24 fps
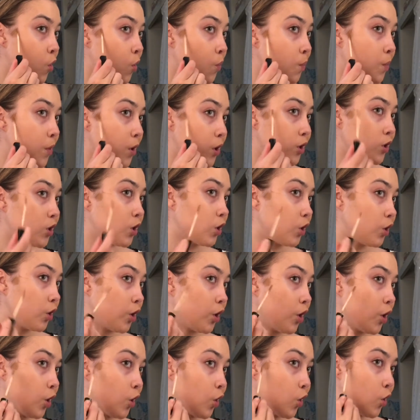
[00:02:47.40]

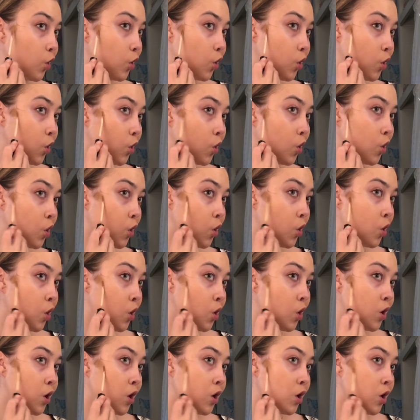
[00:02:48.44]
basically
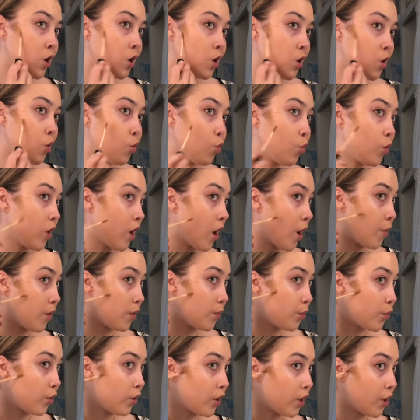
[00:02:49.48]
where I
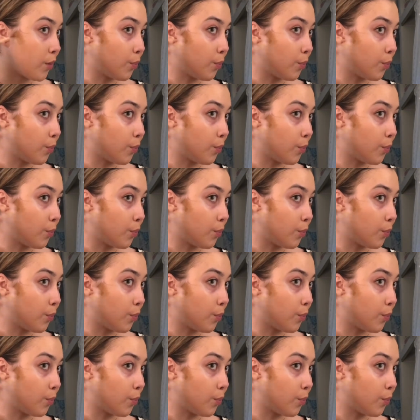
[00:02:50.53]
would put a